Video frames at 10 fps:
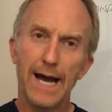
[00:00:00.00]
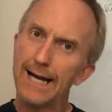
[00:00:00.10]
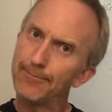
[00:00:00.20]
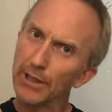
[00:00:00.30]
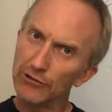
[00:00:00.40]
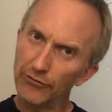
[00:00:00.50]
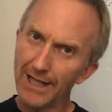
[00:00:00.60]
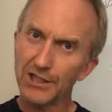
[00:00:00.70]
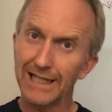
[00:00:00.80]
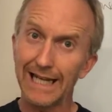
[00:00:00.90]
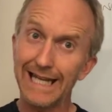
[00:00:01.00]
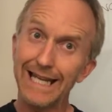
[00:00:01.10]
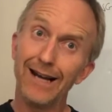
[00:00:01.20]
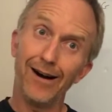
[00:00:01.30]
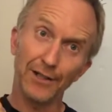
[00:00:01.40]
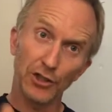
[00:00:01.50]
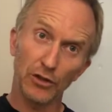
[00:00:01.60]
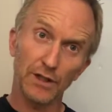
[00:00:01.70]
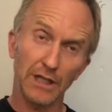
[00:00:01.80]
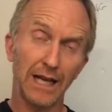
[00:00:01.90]
begrudgingly, I
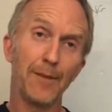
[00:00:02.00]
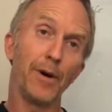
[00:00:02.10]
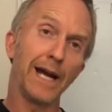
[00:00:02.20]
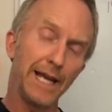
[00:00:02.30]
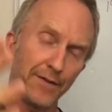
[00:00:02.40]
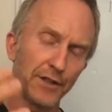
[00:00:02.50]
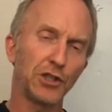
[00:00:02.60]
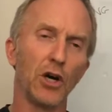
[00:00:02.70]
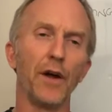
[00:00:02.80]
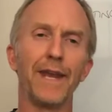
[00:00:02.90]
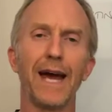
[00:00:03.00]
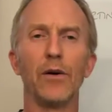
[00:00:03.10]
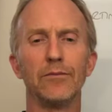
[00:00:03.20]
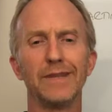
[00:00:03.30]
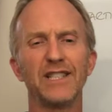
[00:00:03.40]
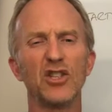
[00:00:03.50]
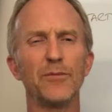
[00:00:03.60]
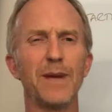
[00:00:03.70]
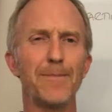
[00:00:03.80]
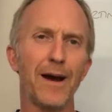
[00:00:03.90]
took the club, I hit the shot. Now, it took
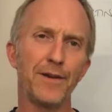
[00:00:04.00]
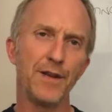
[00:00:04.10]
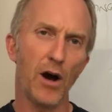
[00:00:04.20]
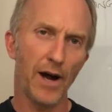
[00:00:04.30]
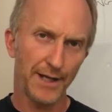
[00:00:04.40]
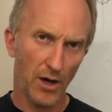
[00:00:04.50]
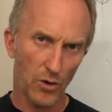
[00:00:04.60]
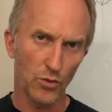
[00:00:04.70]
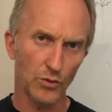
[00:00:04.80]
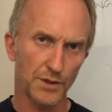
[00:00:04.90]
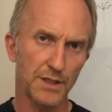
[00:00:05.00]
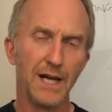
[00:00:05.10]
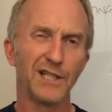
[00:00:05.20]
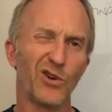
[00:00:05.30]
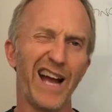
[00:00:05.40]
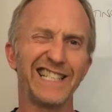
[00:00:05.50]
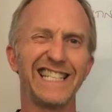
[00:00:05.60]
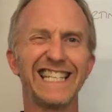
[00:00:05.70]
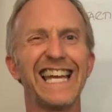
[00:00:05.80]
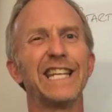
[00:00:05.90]
me about 9 holes to actually
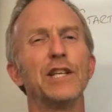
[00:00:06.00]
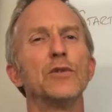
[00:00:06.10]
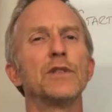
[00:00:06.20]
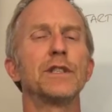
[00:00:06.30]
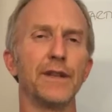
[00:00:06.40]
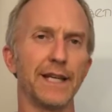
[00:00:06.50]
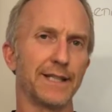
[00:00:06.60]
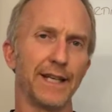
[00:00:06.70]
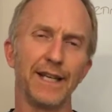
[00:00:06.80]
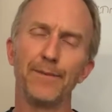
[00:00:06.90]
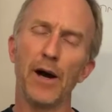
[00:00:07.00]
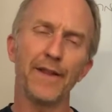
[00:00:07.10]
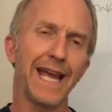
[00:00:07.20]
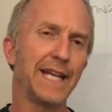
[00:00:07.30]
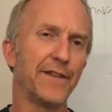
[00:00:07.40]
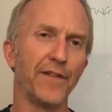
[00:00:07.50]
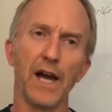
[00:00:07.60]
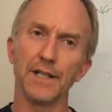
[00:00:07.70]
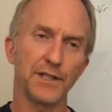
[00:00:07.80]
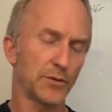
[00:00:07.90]
get used to this. And then by the end of it,
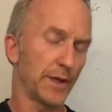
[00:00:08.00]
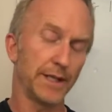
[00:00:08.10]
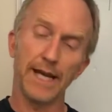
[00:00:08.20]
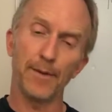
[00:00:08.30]
I just went, yep,